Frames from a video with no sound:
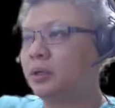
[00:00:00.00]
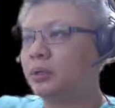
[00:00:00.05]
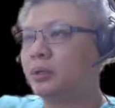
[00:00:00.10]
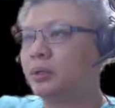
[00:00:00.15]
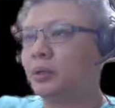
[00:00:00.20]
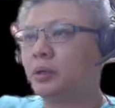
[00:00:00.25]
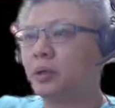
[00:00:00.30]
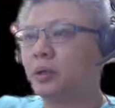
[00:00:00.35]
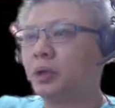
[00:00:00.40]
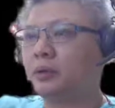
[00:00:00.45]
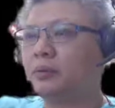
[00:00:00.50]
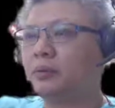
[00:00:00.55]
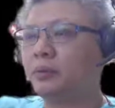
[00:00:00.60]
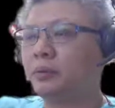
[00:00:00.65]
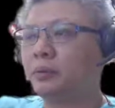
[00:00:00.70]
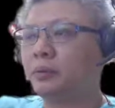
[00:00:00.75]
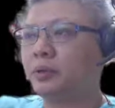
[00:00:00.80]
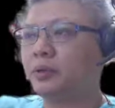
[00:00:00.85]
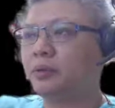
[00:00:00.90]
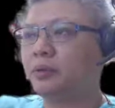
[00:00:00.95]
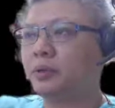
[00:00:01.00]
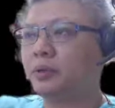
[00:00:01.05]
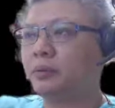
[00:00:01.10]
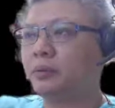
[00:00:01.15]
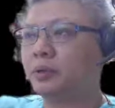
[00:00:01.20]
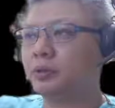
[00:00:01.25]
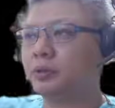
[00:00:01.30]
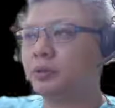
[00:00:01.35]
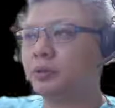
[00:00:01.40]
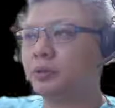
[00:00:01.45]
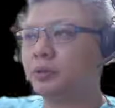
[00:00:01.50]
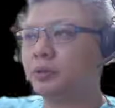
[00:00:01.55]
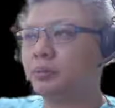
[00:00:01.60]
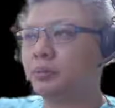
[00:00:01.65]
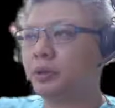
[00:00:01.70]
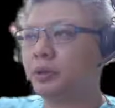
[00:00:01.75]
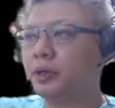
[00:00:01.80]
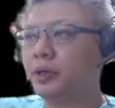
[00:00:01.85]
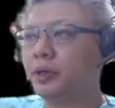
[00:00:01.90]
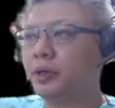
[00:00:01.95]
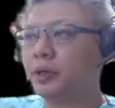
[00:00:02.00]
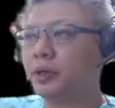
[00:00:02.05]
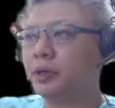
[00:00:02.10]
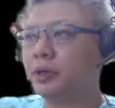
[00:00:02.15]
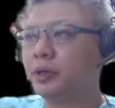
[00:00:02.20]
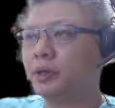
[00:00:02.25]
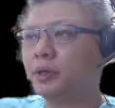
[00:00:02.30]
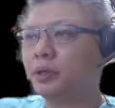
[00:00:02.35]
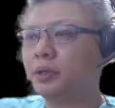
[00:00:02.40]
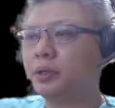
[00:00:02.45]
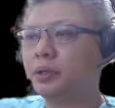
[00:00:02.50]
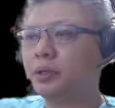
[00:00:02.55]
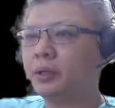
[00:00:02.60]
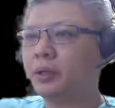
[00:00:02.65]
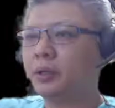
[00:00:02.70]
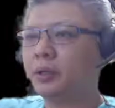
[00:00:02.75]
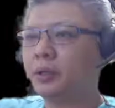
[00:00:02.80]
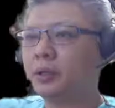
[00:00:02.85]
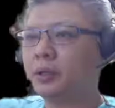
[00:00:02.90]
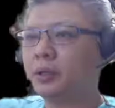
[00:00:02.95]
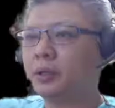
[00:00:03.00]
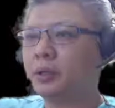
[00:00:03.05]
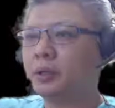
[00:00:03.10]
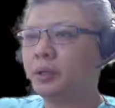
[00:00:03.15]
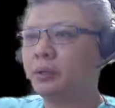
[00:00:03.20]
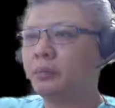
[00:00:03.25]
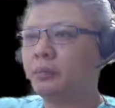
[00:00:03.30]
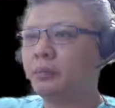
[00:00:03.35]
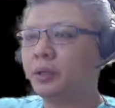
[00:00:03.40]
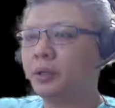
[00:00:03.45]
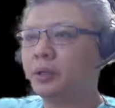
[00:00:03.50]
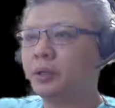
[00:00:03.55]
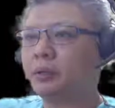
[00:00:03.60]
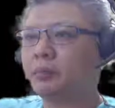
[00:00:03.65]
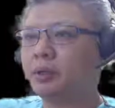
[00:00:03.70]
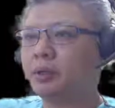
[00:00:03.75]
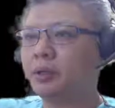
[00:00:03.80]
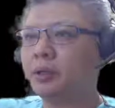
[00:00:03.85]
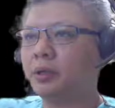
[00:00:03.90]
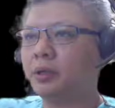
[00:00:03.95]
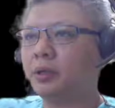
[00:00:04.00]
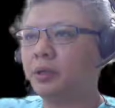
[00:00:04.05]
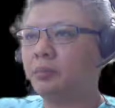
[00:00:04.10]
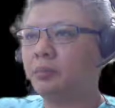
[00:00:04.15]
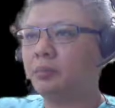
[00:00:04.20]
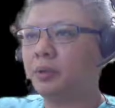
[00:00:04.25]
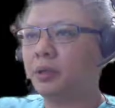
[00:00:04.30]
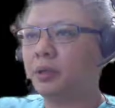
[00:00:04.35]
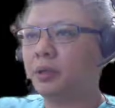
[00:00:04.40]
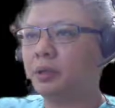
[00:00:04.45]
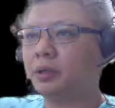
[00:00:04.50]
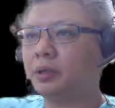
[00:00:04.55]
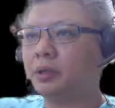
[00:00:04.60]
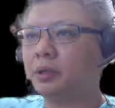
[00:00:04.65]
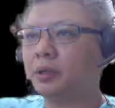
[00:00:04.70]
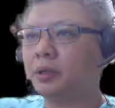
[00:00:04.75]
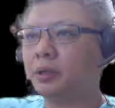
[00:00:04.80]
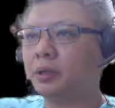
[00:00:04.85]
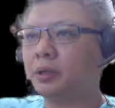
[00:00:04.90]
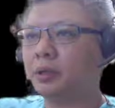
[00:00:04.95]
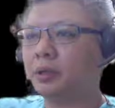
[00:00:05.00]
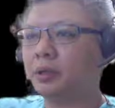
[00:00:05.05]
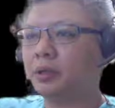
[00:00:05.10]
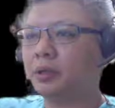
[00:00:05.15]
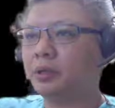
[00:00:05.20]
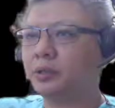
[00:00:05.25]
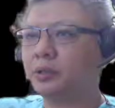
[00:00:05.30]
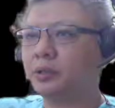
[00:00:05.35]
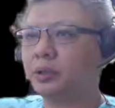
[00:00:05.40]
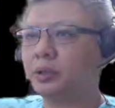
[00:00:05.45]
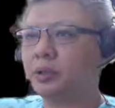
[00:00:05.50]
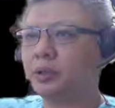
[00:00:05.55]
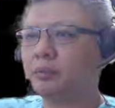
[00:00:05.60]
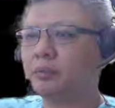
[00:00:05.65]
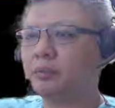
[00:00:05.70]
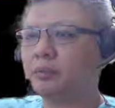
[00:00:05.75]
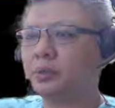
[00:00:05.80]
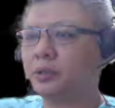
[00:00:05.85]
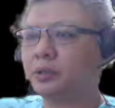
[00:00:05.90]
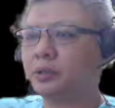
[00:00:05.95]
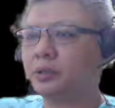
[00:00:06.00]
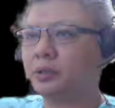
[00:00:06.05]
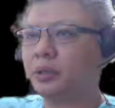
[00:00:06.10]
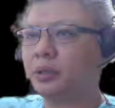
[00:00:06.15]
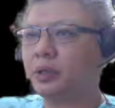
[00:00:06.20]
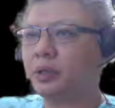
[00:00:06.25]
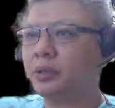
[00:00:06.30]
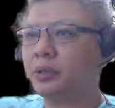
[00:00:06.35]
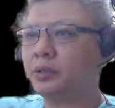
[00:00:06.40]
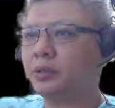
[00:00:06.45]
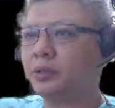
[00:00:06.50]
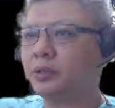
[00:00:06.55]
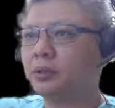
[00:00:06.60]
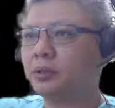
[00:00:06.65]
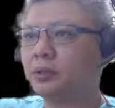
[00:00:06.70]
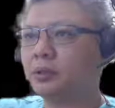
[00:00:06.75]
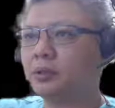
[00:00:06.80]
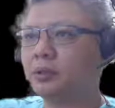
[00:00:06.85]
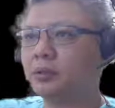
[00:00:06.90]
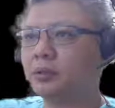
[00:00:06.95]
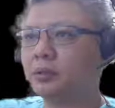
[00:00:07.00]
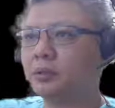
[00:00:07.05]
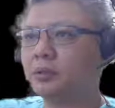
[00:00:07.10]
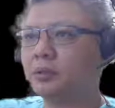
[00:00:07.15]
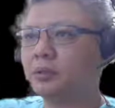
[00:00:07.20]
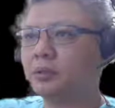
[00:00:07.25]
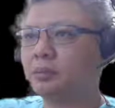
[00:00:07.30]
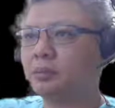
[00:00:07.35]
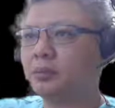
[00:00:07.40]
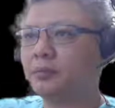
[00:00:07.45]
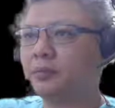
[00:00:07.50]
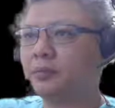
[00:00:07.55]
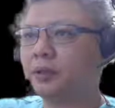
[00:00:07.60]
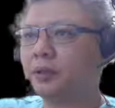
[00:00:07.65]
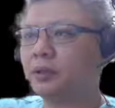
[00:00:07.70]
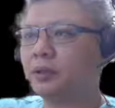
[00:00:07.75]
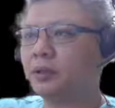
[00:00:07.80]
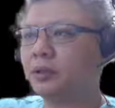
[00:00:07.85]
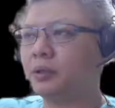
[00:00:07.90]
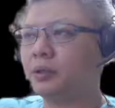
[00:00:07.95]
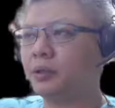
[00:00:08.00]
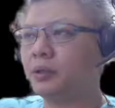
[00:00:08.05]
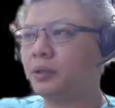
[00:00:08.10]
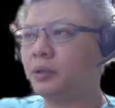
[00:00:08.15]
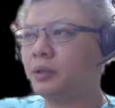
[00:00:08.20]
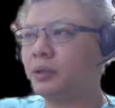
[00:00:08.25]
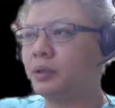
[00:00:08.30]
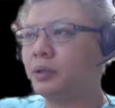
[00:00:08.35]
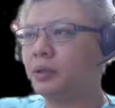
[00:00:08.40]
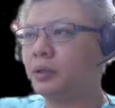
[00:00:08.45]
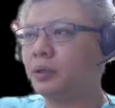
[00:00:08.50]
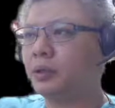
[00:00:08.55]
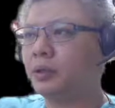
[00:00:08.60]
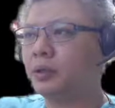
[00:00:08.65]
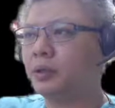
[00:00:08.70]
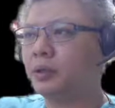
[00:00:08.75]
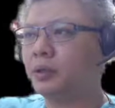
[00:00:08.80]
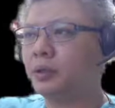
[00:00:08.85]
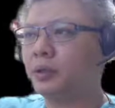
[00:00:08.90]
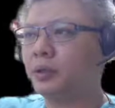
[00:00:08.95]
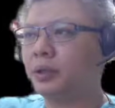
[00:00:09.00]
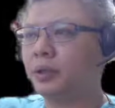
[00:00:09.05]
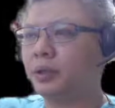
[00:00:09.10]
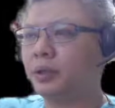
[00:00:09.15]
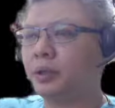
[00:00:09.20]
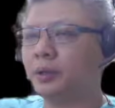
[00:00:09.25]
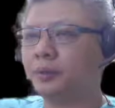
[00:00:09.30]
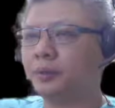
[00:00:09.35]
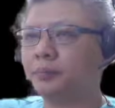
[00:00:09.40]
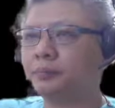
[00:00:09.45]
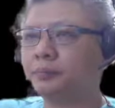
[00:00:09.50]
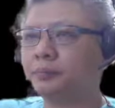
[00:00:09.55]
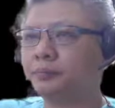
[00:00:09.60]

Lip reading: So alpha plus 3 was played. Black immediately played h9 plus 8 to prevent a